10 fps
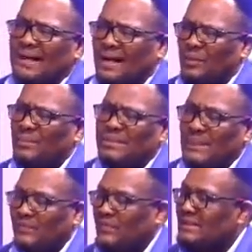cannot be
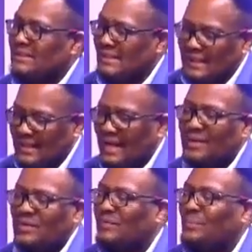subverted, and they
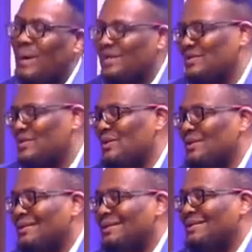hand over power to
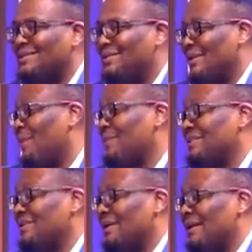the
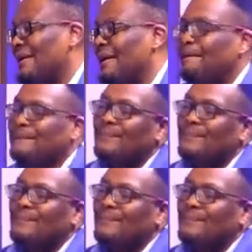opposition leader.